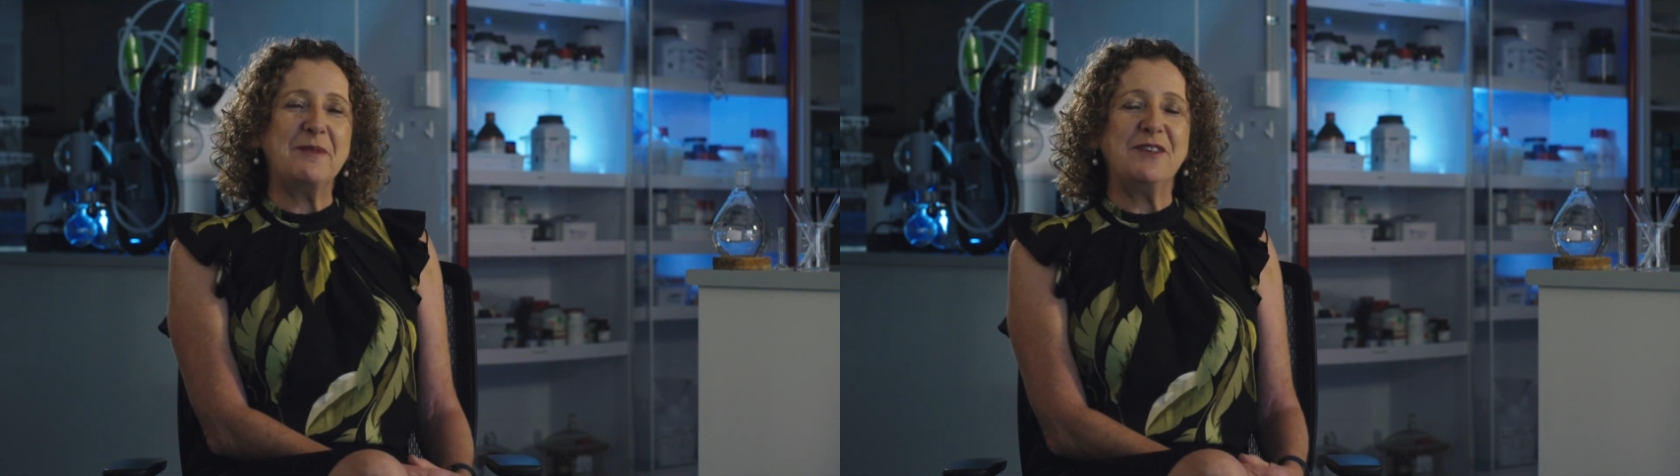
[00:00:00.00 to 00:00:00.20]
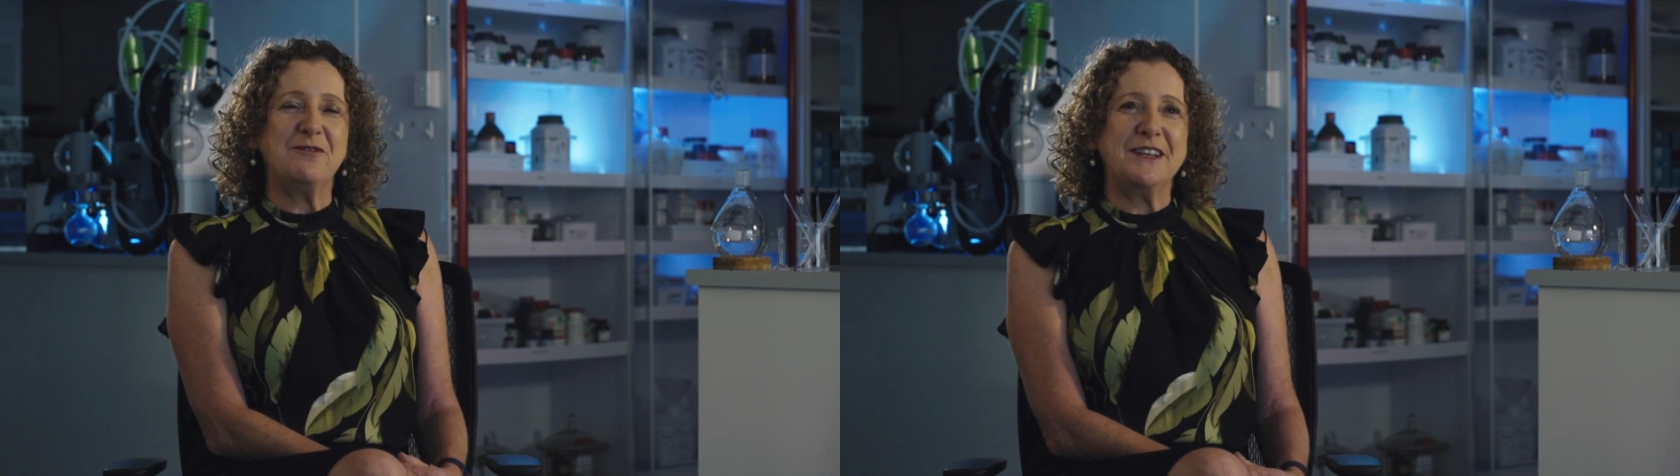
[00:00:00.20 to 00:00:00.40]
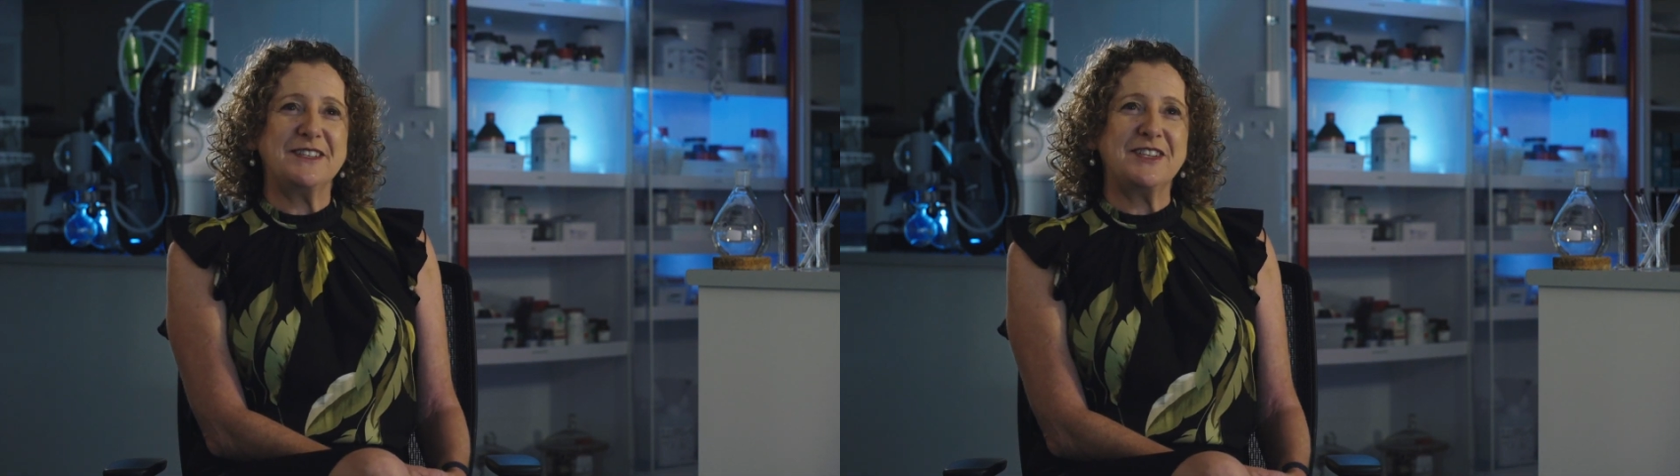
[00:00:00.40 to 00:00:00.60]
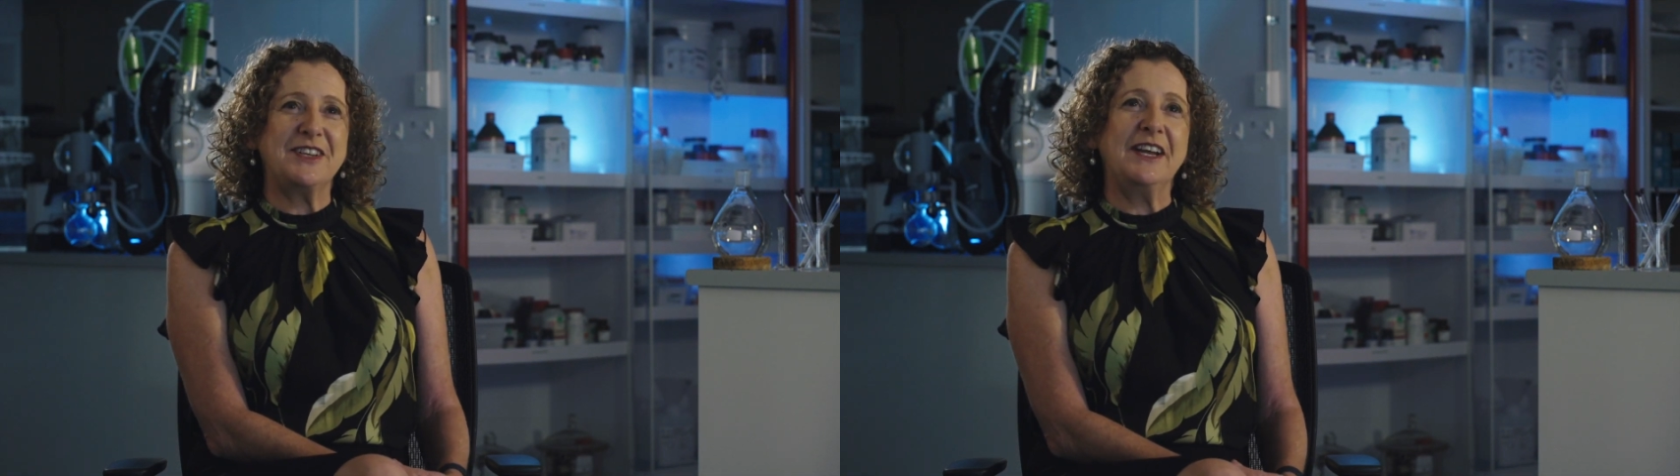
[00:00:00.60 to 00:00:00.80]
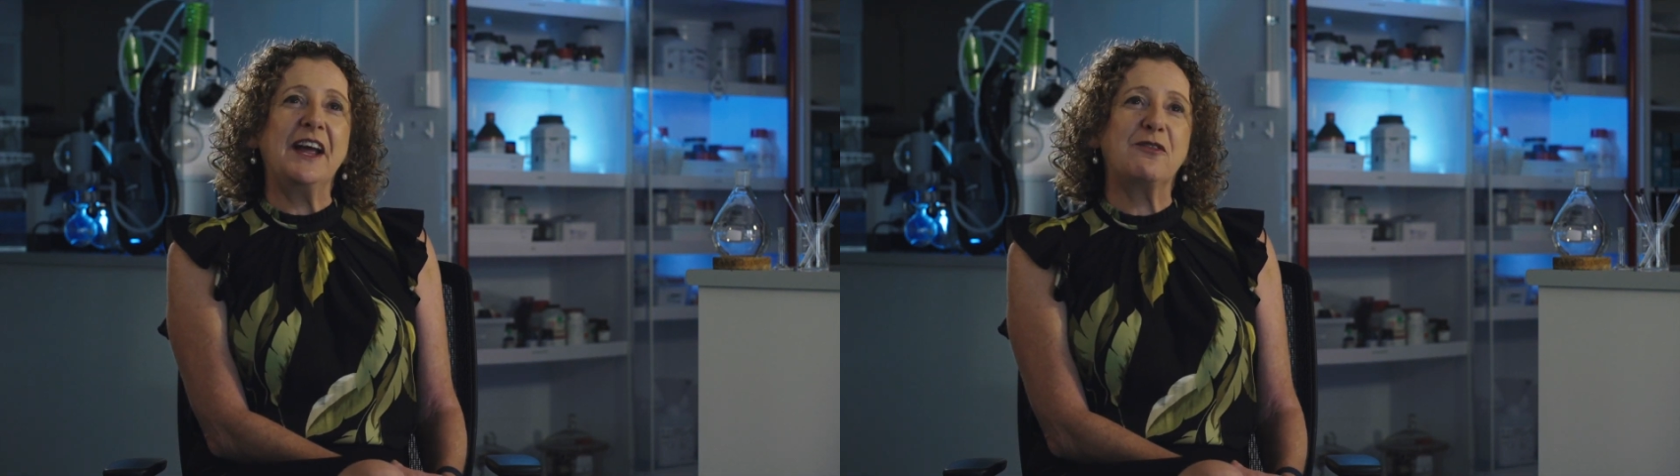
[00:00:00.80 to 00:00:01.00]
invested
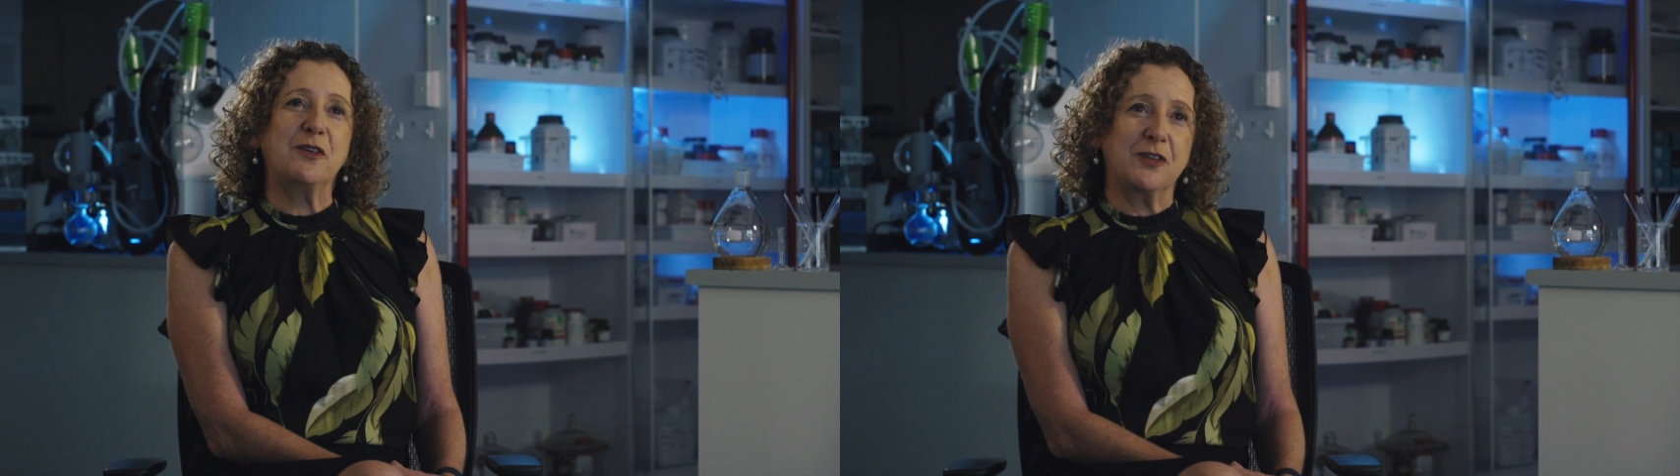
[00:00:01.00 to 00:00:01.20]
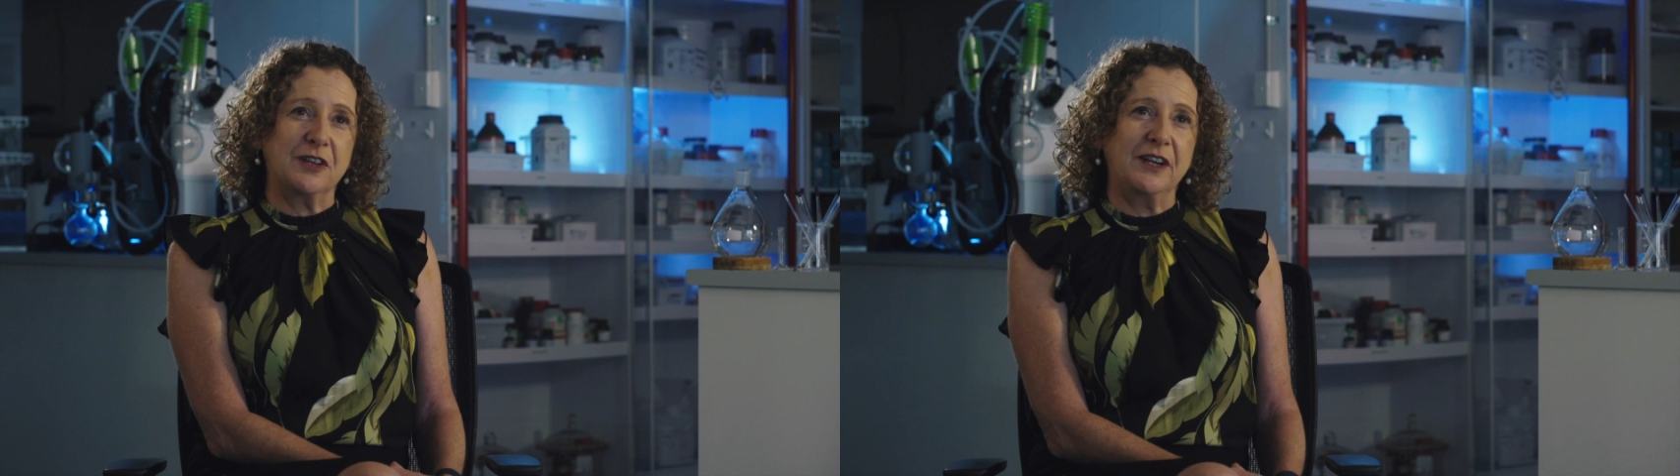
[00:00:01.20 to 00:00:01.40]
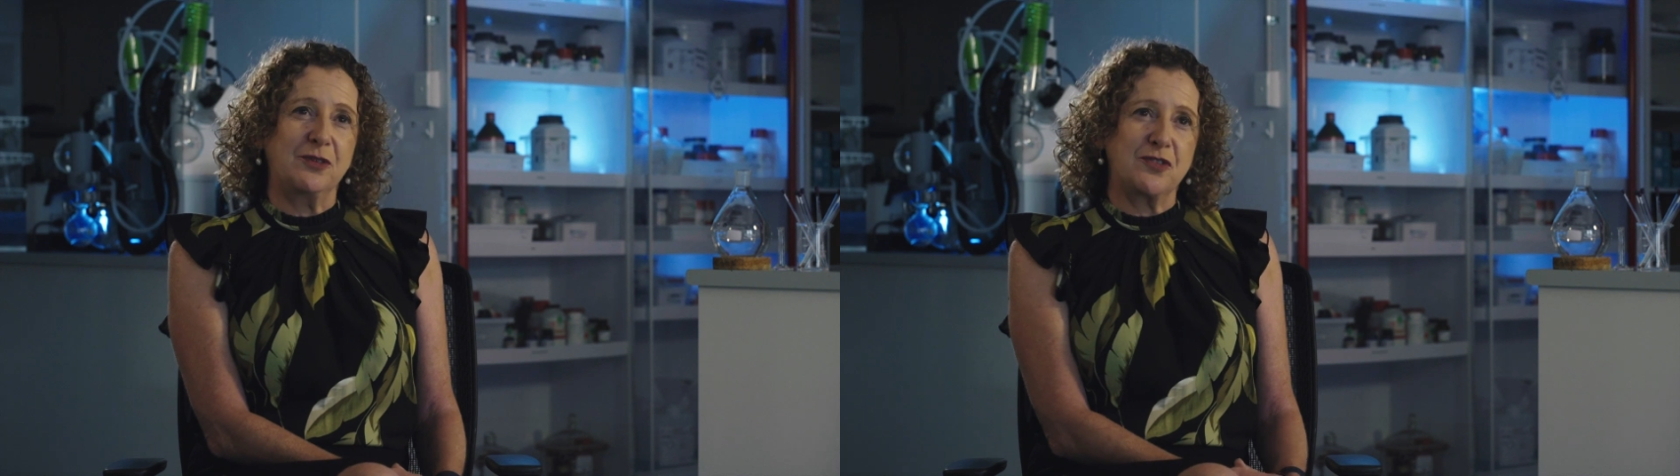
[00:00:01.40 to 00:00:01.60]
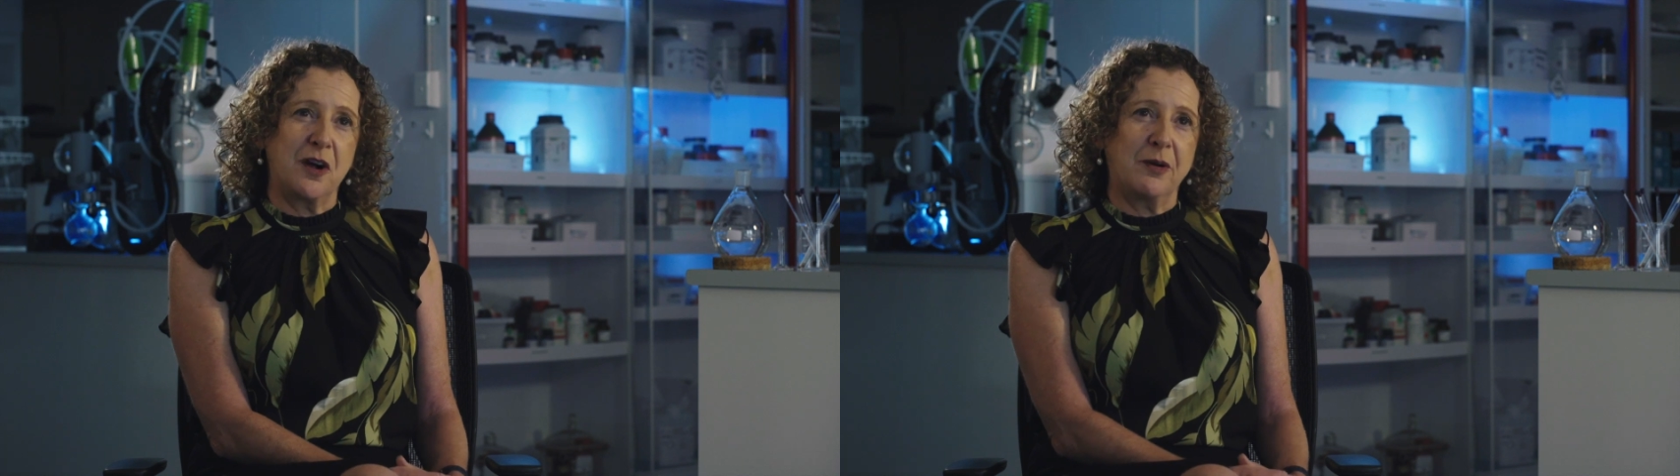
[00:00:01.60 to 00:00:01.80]
in our first clinical trial